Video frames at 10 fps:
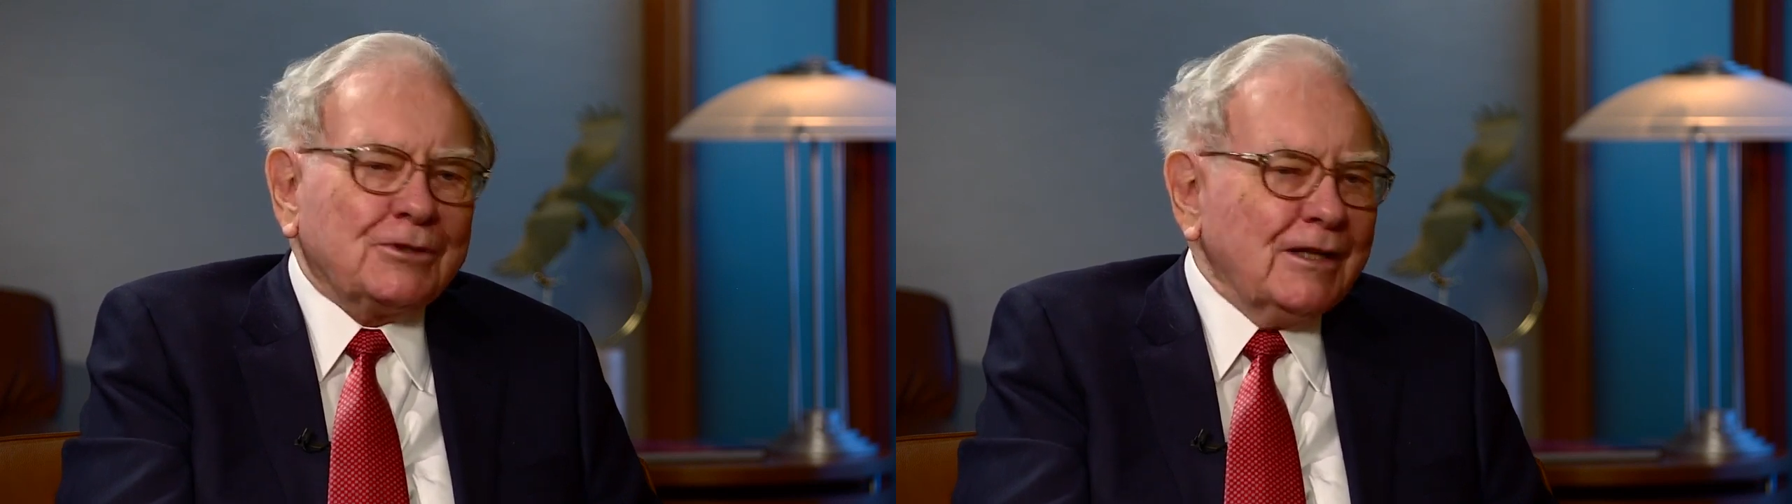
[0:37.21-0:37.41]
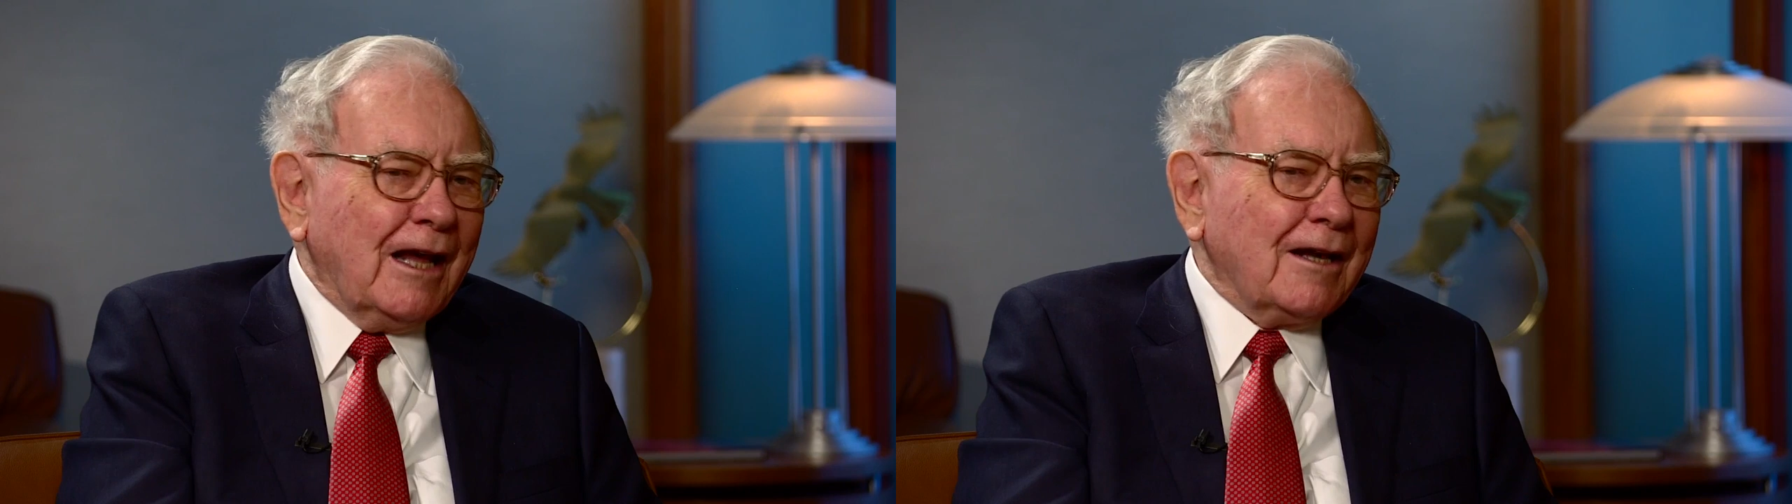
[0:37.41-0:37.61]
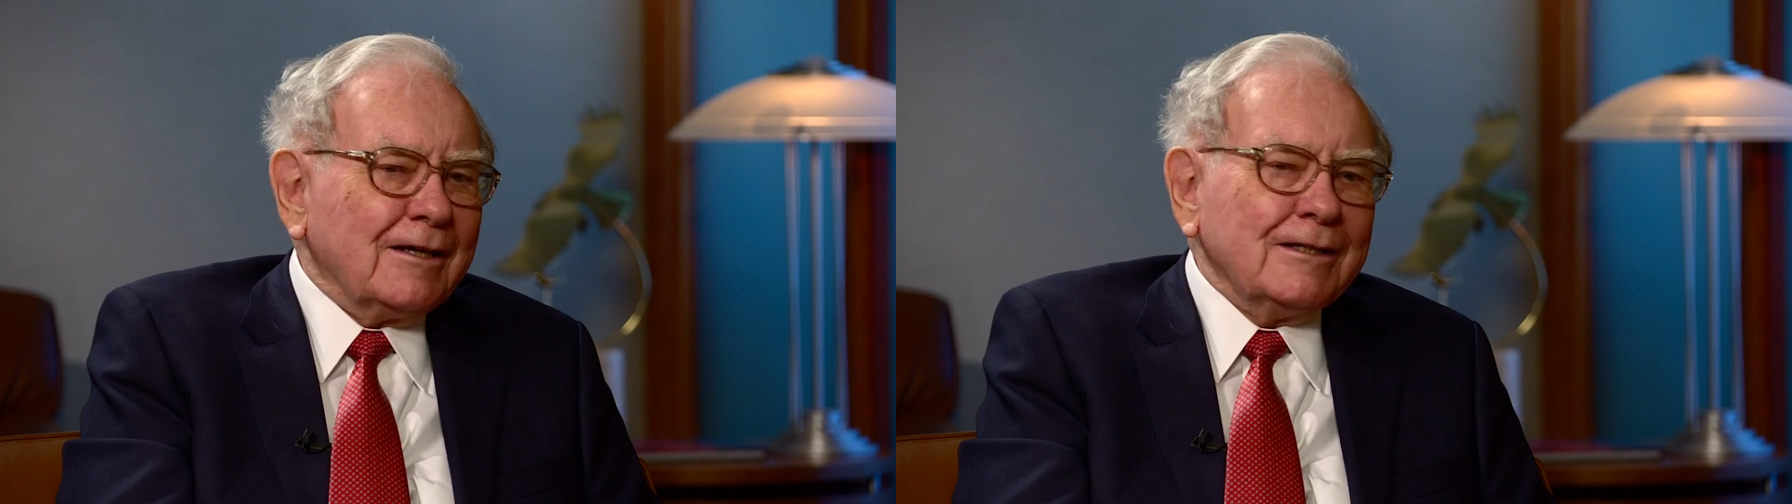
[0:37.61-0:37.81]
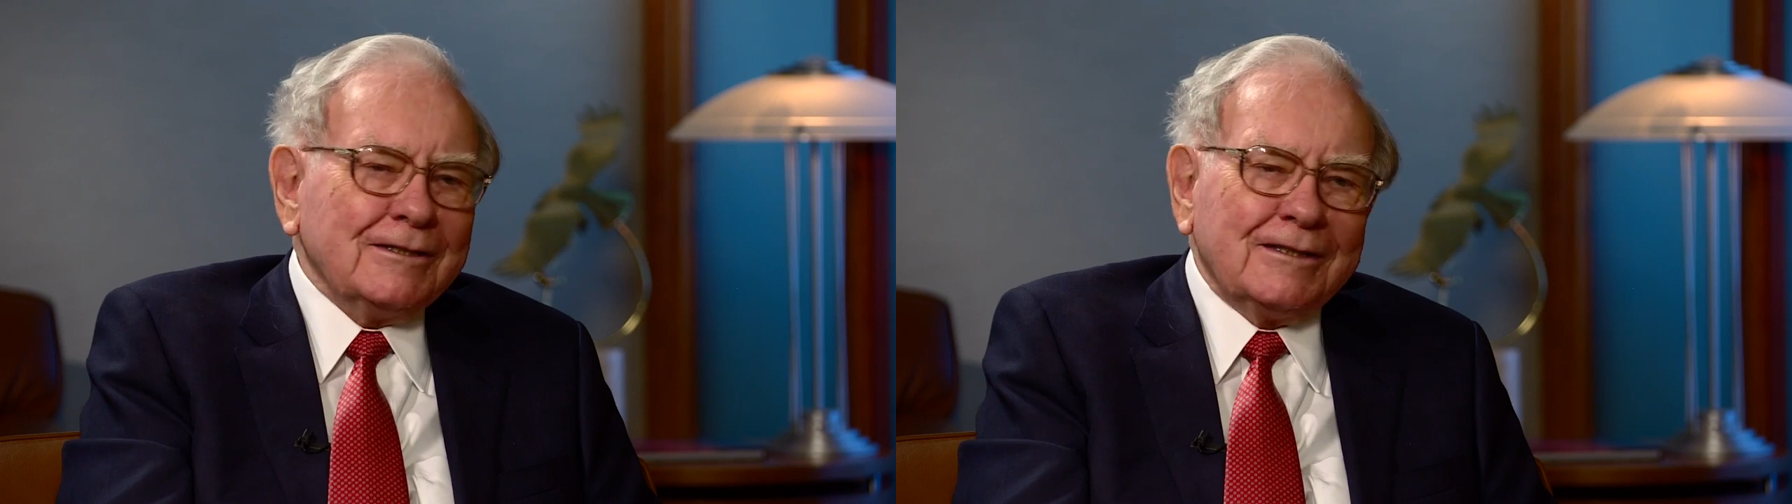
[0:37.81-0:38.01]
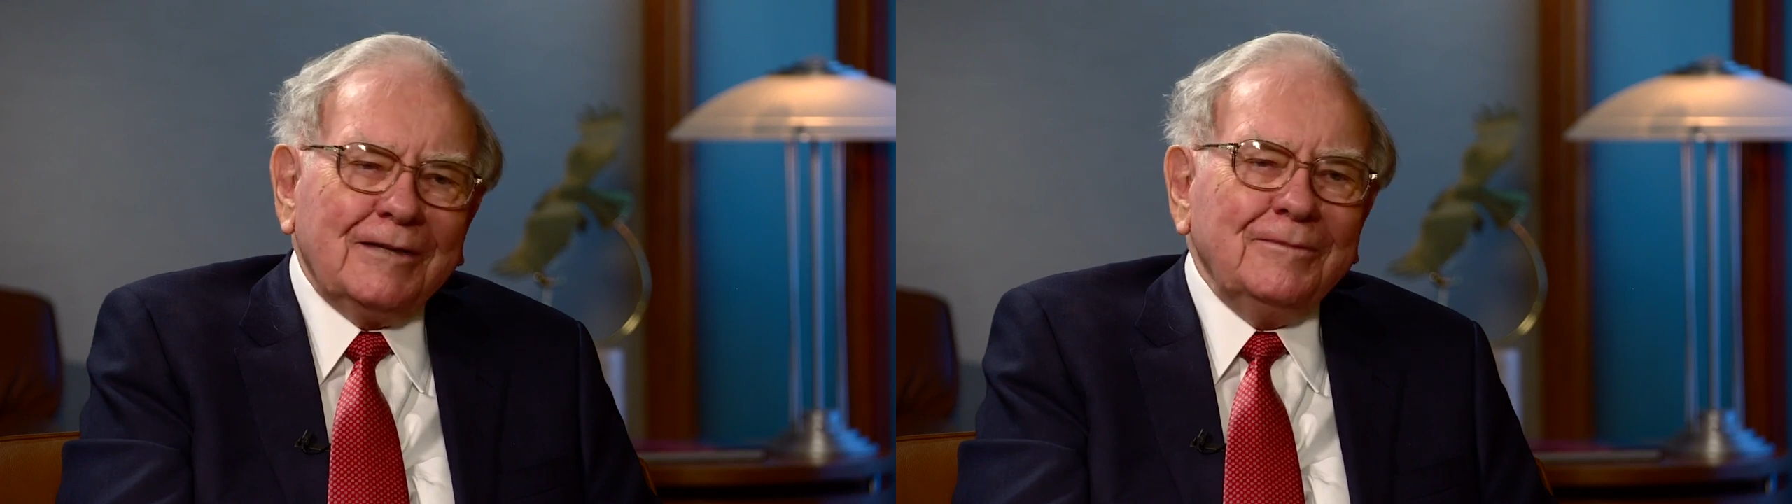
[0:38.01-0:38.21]

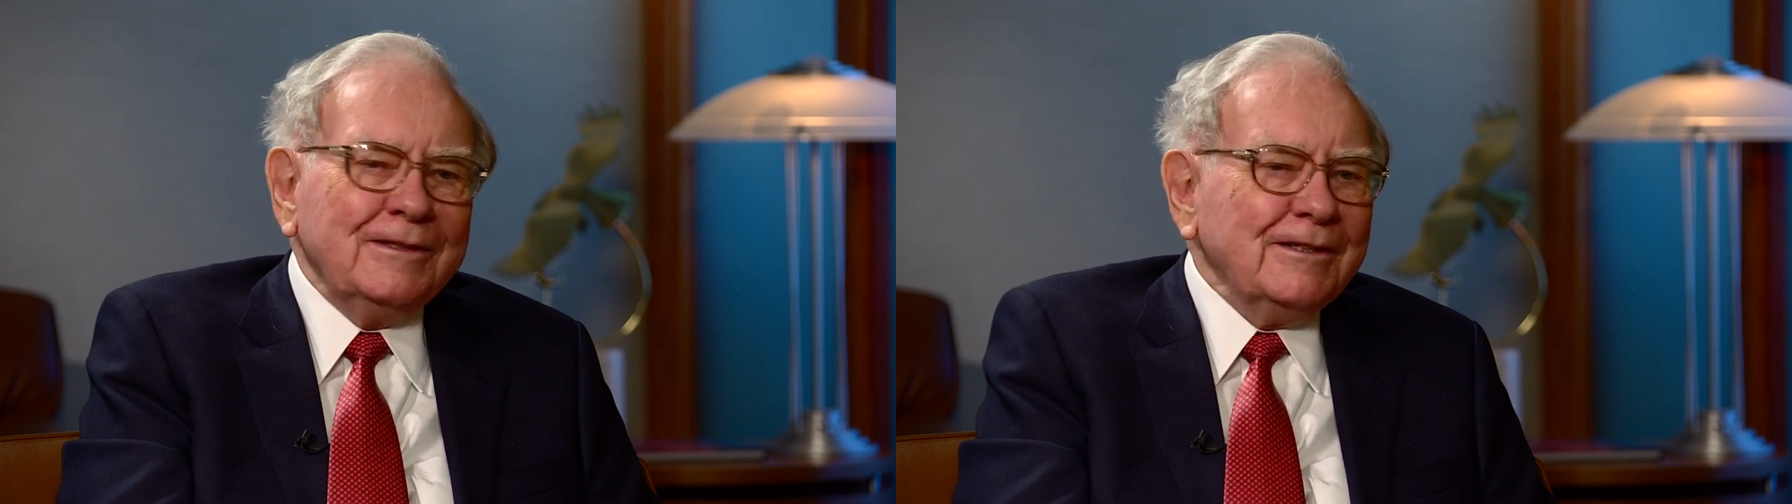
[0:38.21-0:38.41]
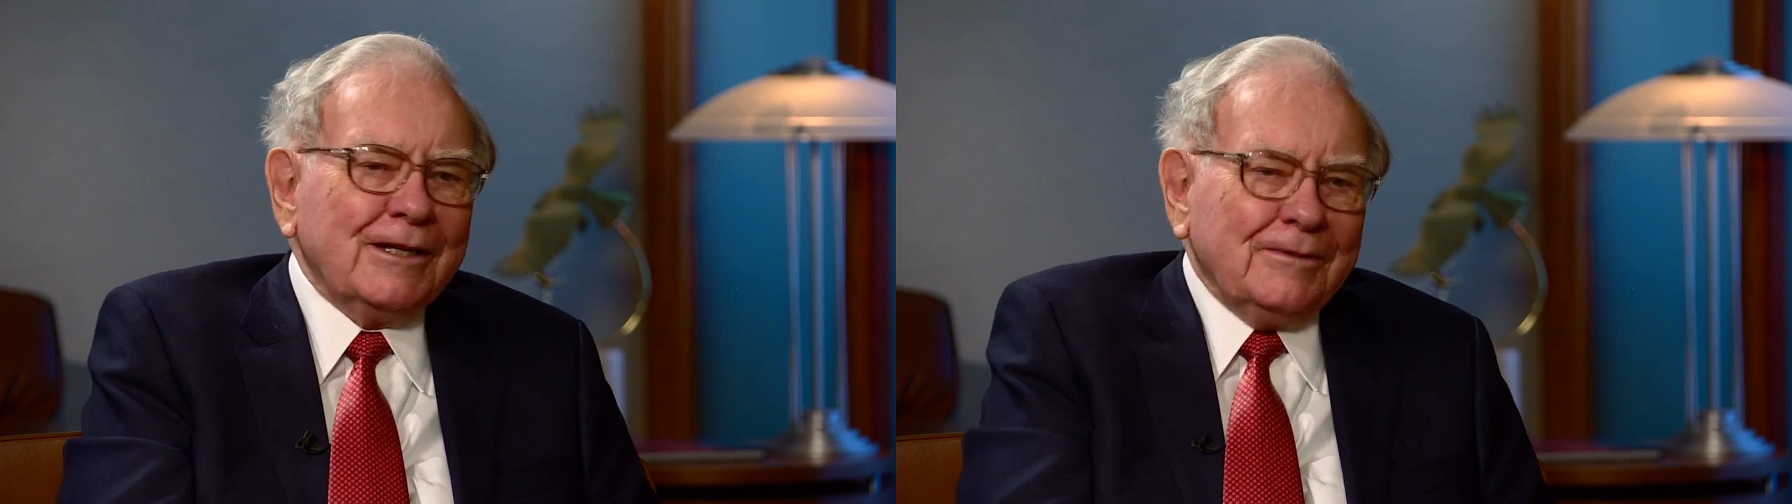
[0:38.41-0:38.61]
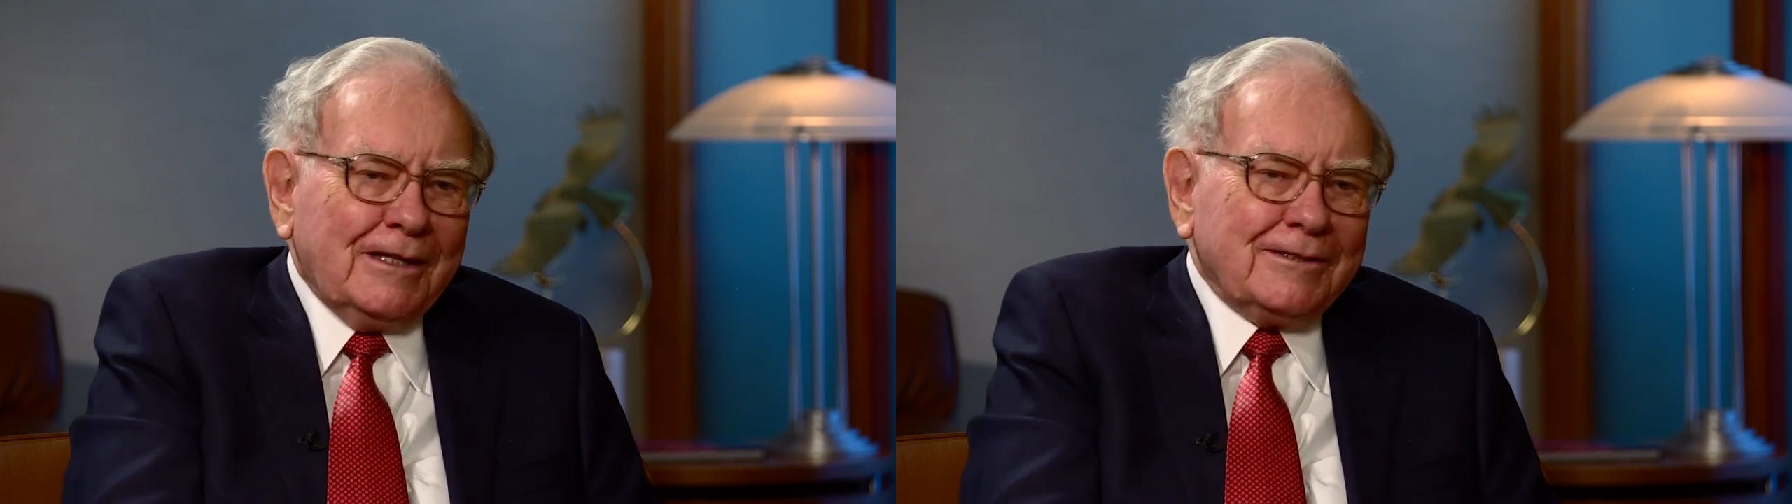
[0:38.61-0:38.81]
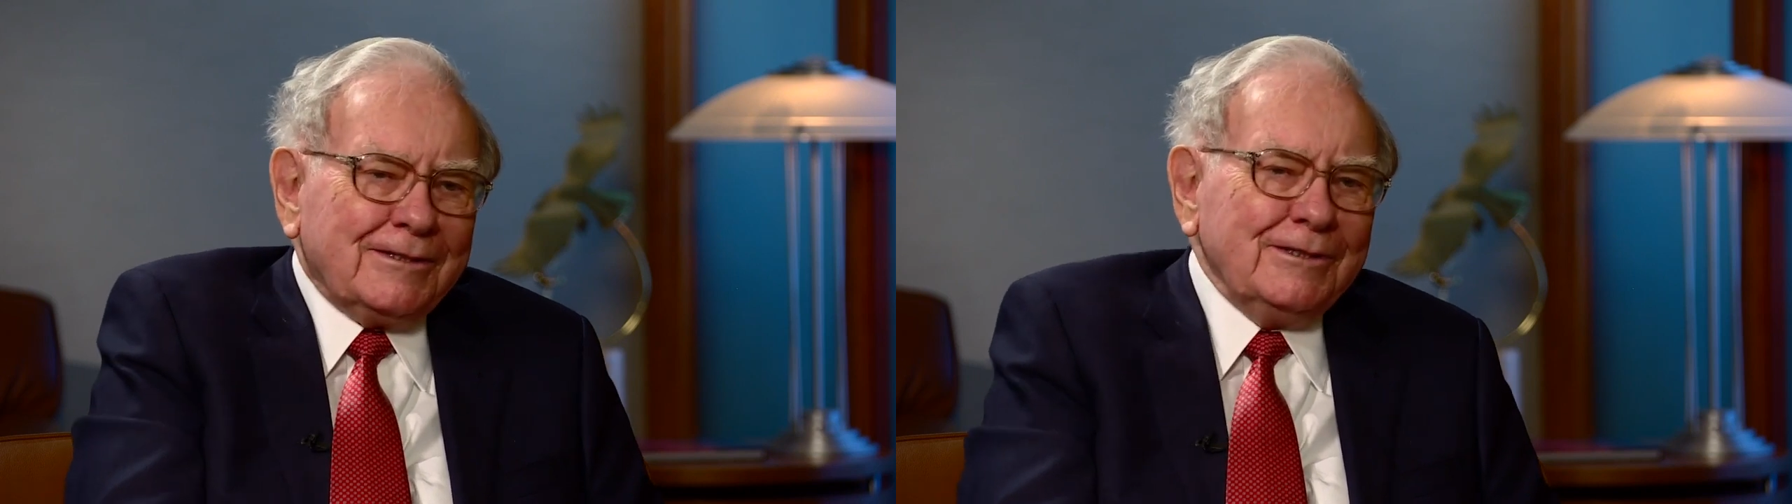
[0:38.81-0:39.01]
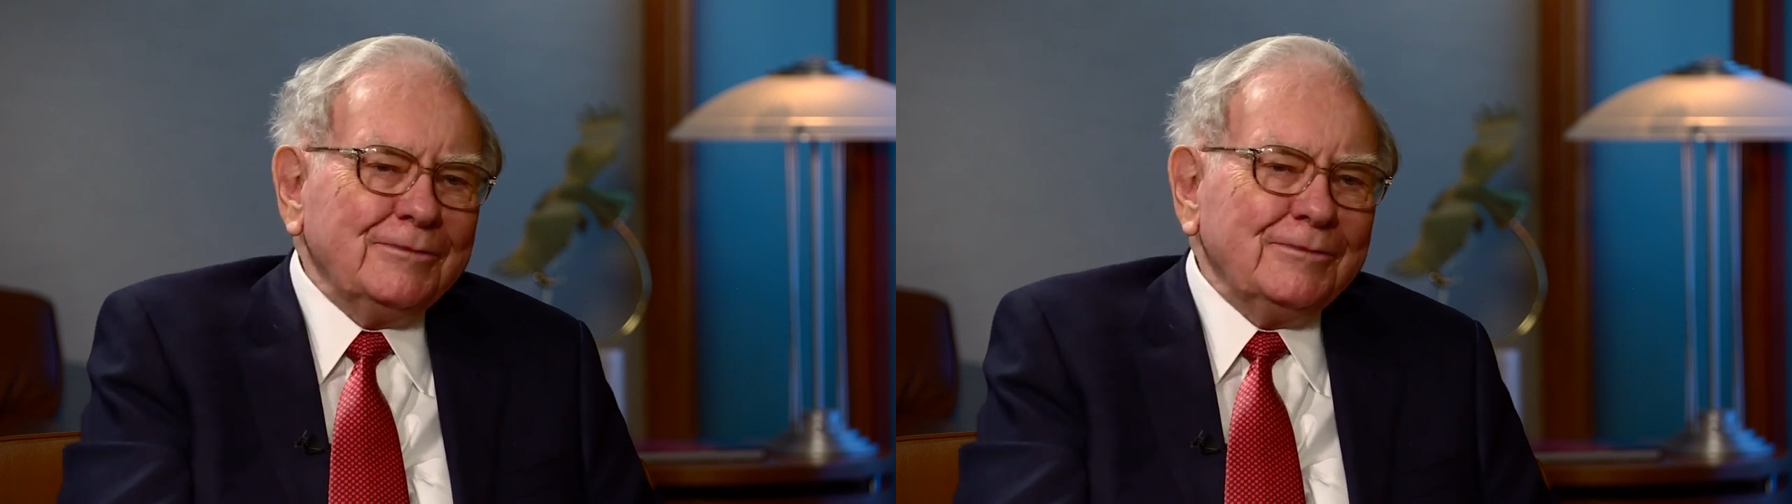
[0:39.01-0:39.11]
personalities. You know,